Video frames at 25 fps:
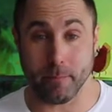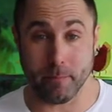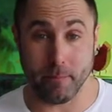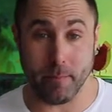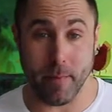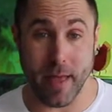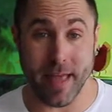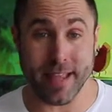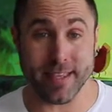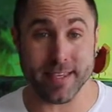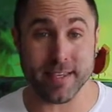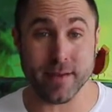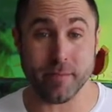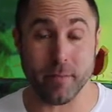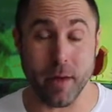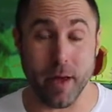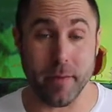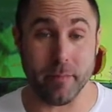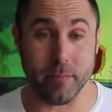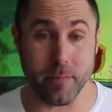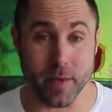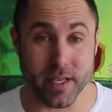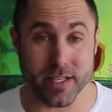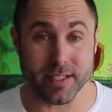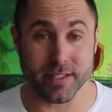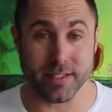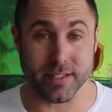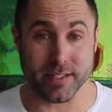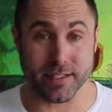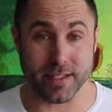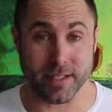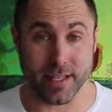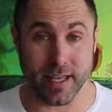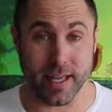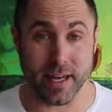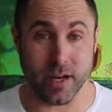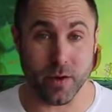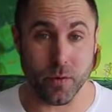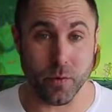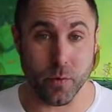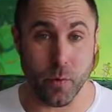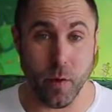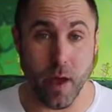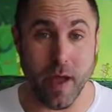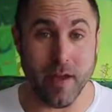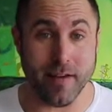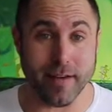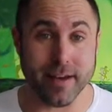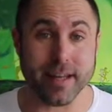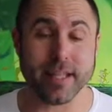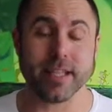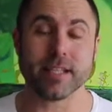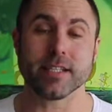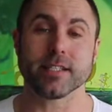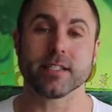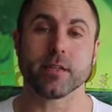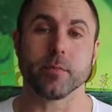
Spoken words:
better my business and get it where it needs